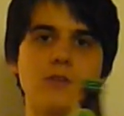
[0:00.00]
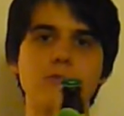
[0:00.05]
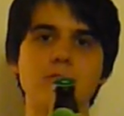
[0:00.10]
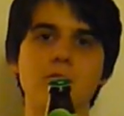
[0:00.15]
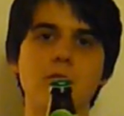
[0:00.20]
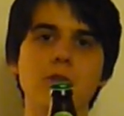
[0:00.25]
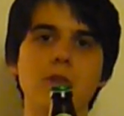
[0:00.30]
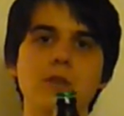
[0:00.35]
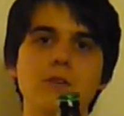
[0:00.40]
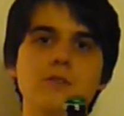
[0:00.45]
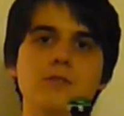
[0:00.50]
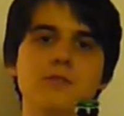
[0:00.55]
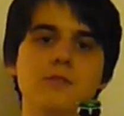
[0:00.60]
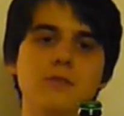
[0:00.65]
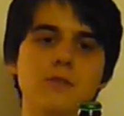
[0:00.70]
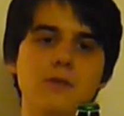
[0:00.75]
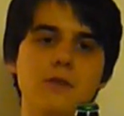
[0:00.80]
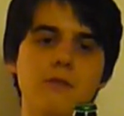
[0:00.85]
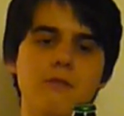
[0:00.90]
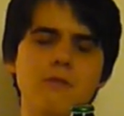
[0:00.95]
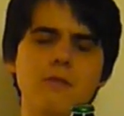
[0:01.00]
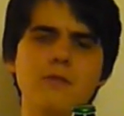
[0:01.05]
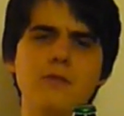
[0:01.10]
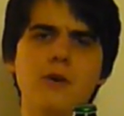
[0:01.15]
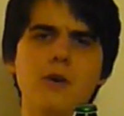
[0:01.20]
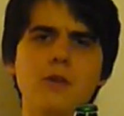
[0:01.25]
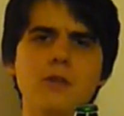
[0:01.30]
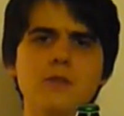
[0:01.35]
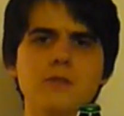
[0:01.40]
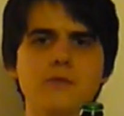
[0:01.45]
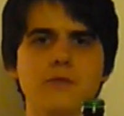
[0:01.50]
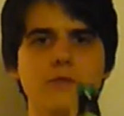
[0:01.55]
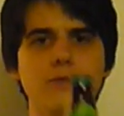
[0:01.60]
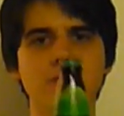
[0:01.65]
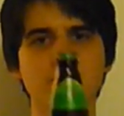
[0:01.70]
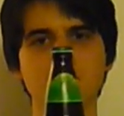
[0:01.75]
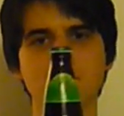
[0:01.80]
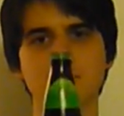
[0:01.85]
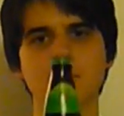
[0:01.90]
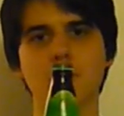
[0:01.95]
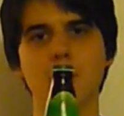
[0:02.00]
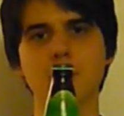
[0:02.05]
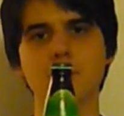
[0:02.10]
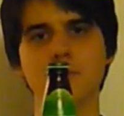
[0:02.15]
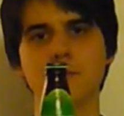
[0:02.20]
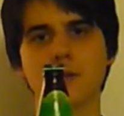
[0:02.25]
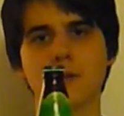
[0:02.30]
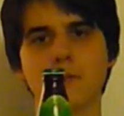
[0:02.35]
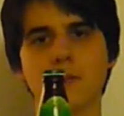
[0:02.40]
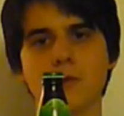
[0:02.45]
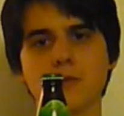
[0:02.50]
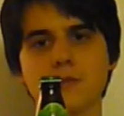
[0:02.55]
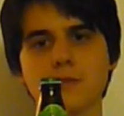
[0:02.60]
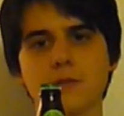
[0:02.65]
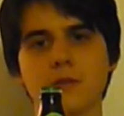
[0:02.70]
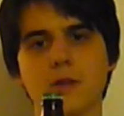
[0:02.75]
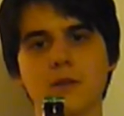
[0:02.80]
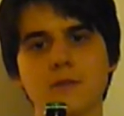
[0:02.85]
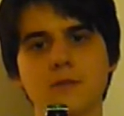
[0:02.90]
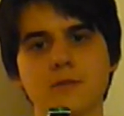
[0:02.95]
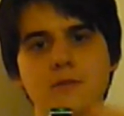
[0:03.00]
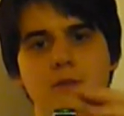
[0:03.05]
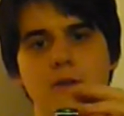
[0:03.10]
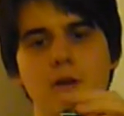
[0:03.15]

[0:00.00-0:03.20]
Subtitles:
It was only $3 for this nice big bottle at